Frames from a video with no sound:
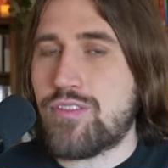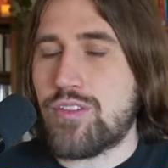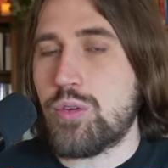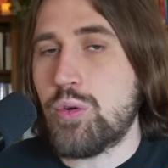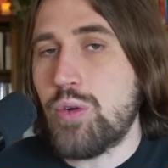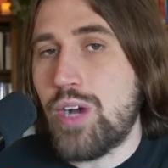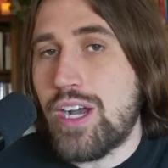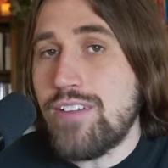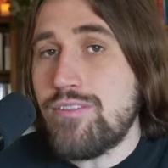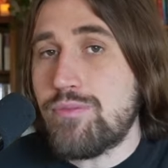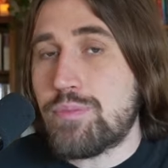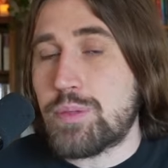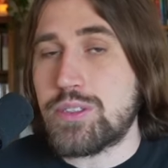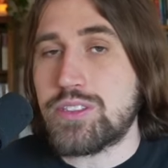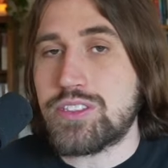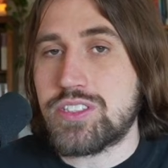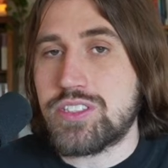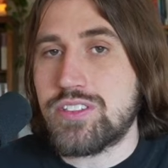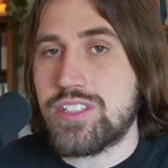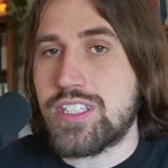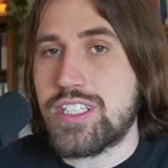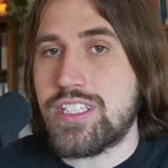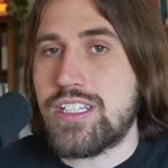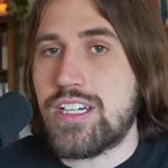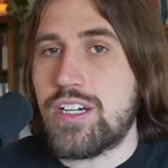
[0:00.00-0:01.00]
who I've
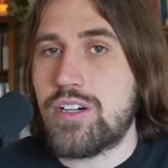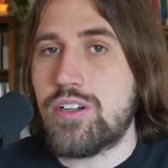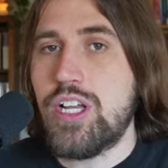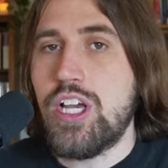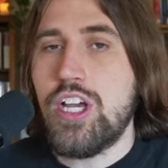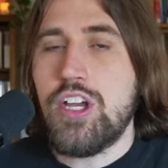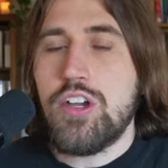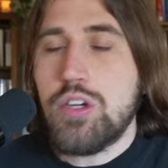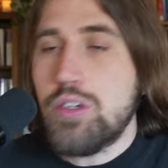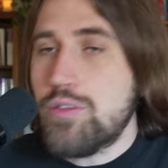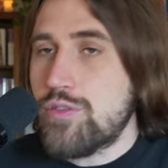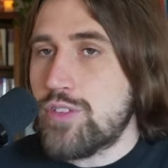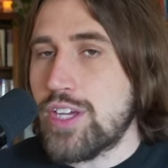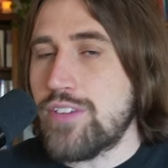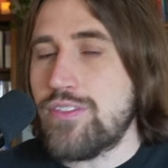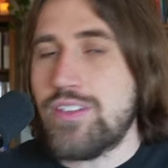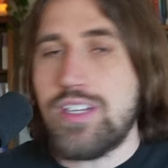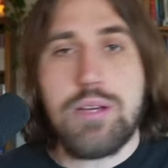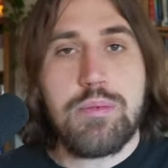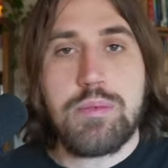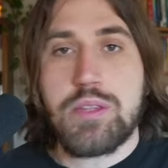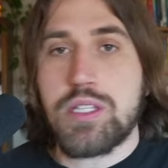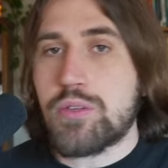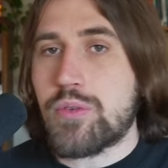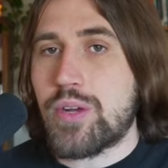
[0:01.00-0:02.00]
personally known who've given
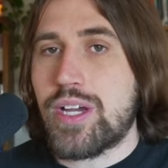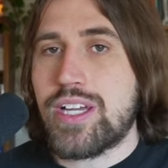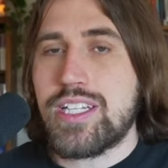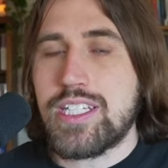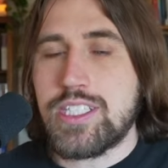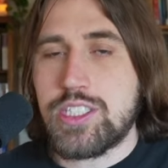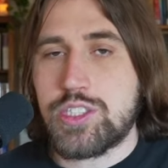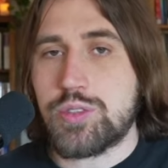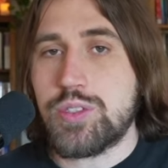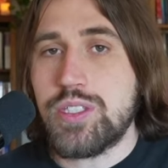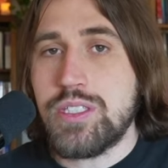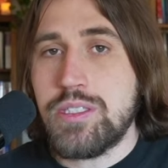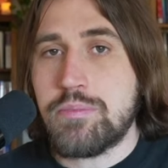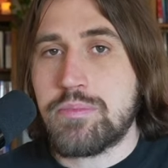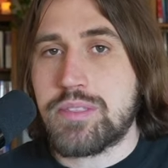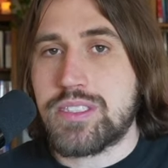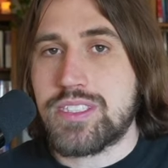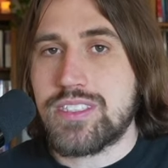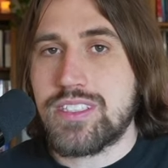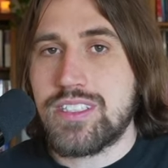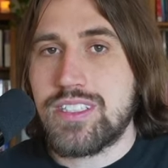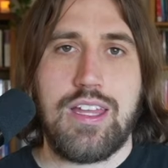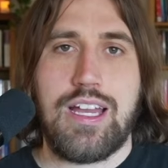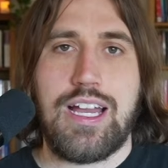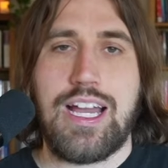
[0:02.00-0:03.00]
up their writing
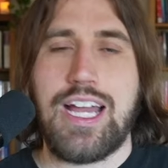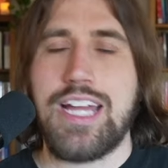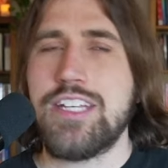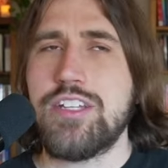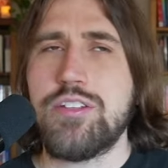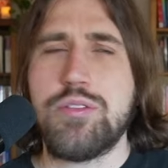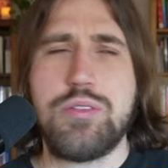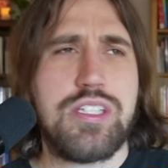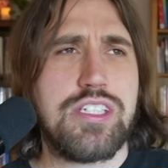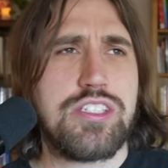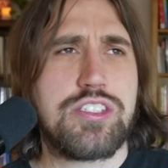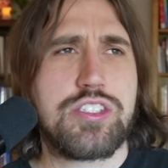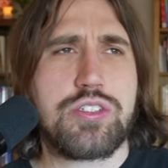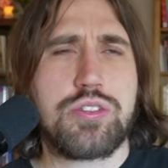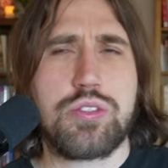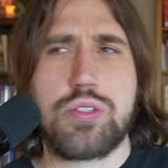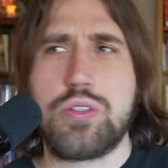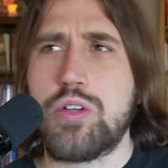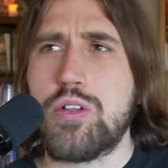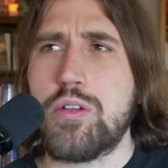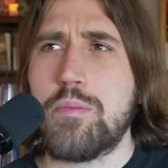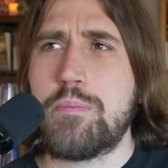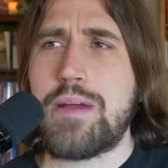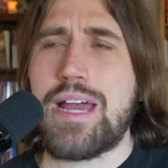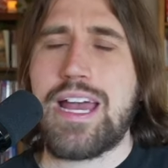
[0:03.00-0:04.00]
dreams I knew this
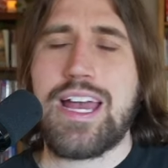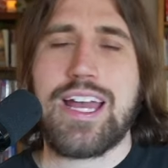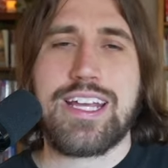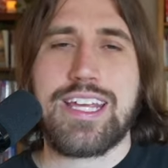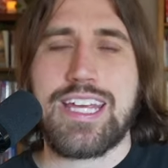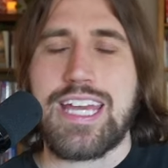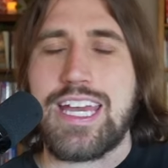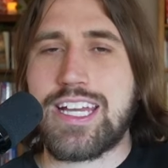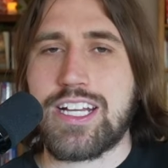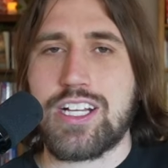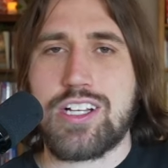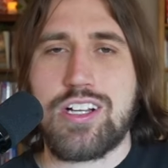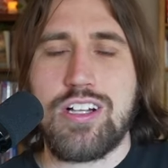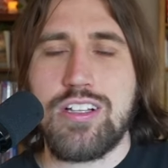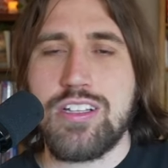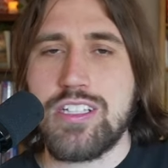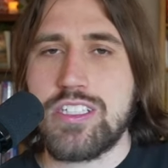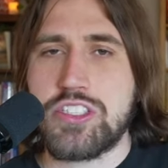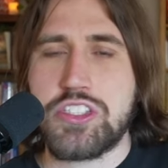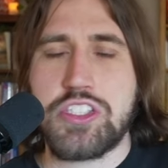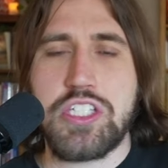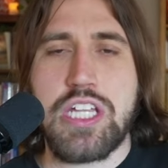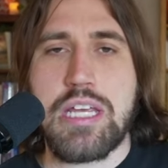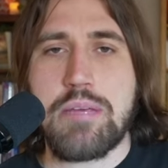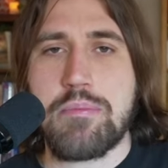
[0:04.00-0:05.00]
girl back at
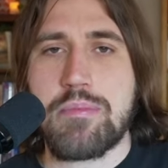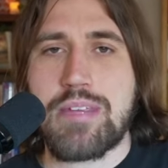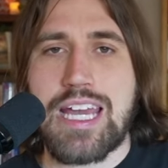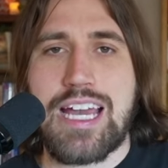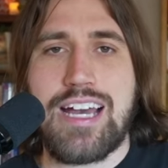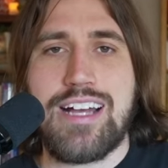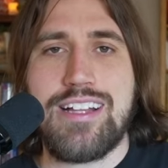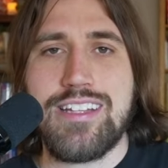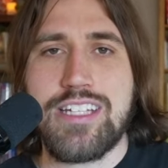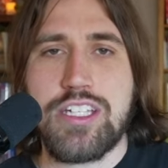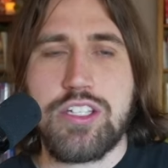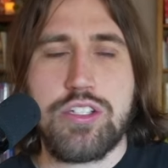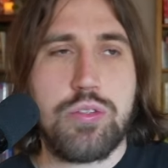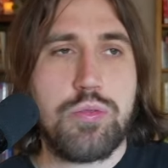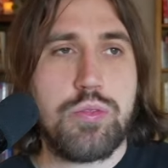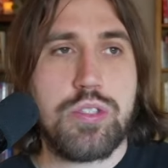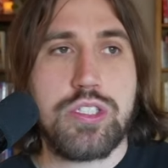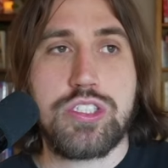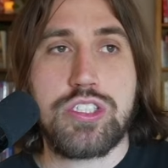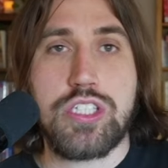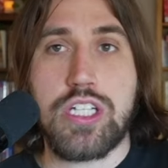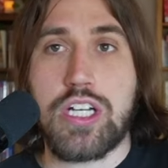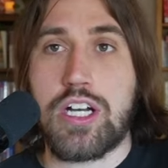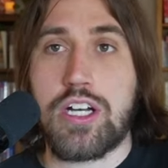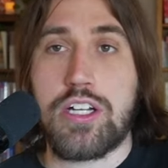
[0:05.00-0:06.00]
college named Callie, who
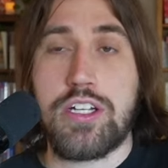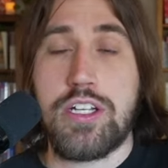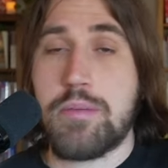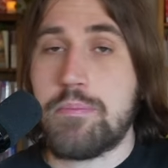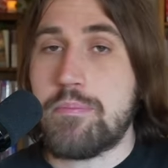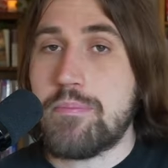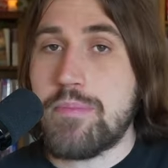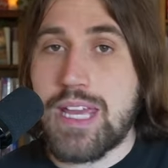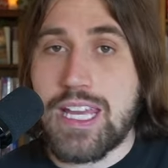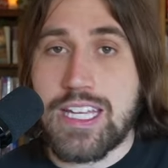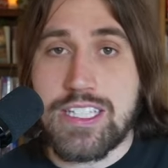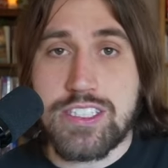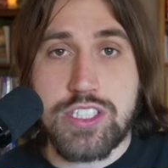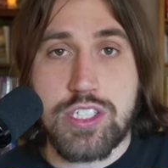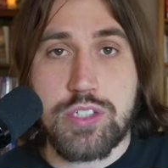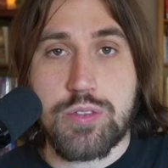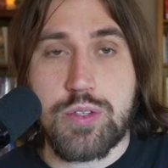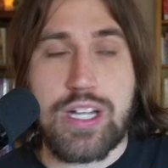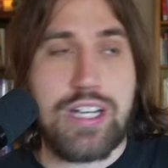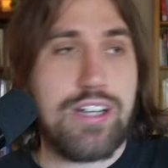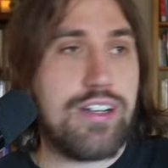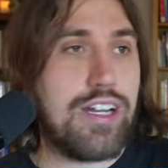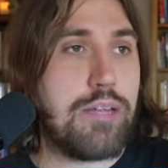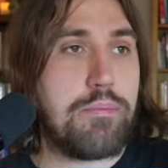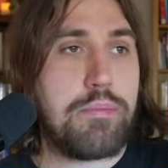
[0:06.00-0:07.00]
was an amazing
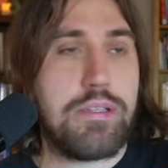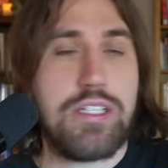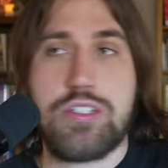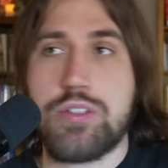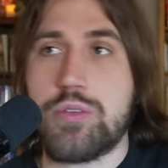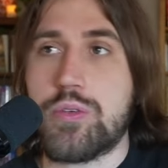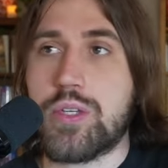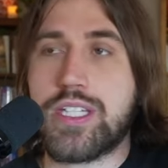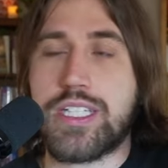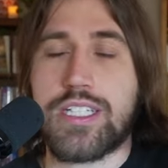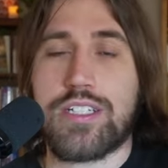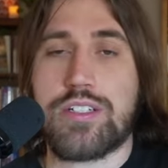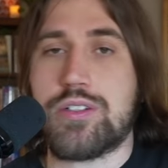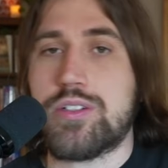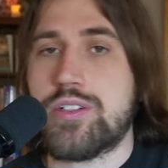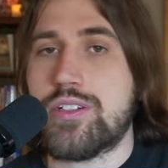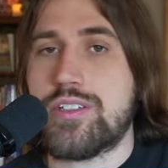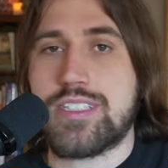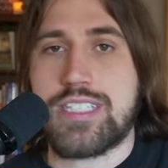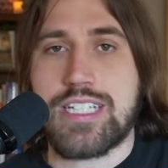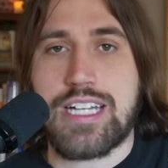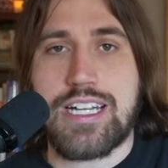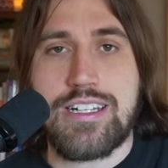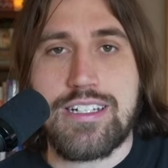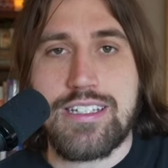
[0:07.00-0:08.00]
writer, had been doing it her
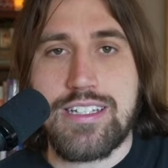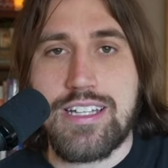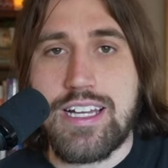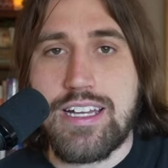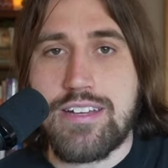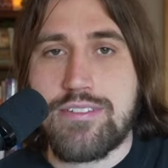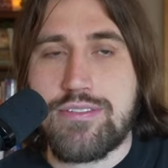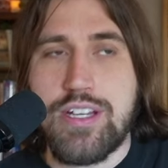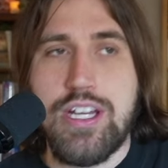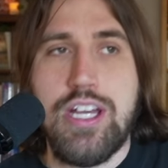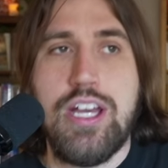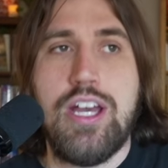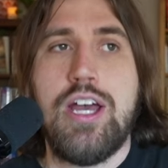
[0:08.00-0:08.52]
entire life.